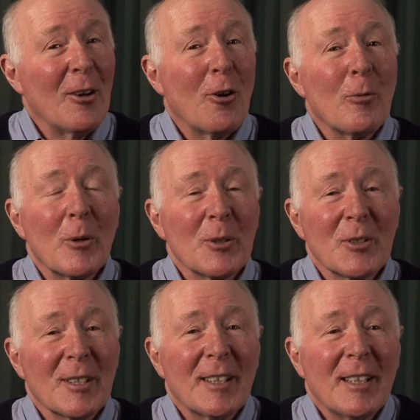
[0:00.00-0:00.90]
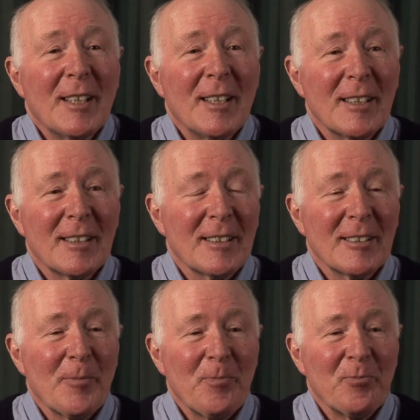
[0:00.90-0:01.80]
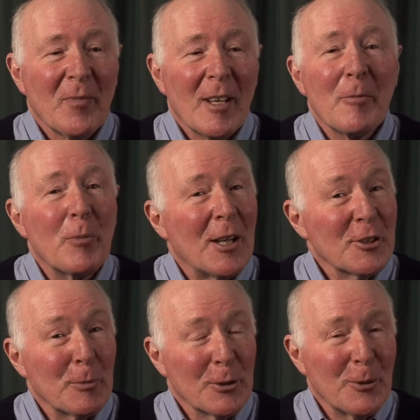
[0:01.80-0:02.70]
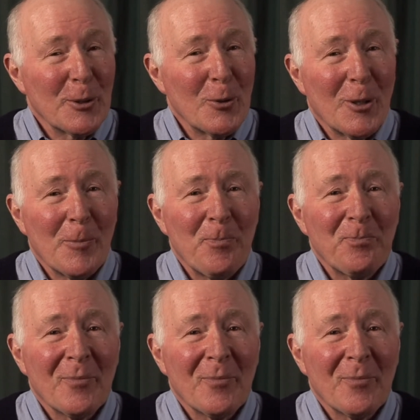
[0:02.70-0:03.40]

almost impossible to ignore.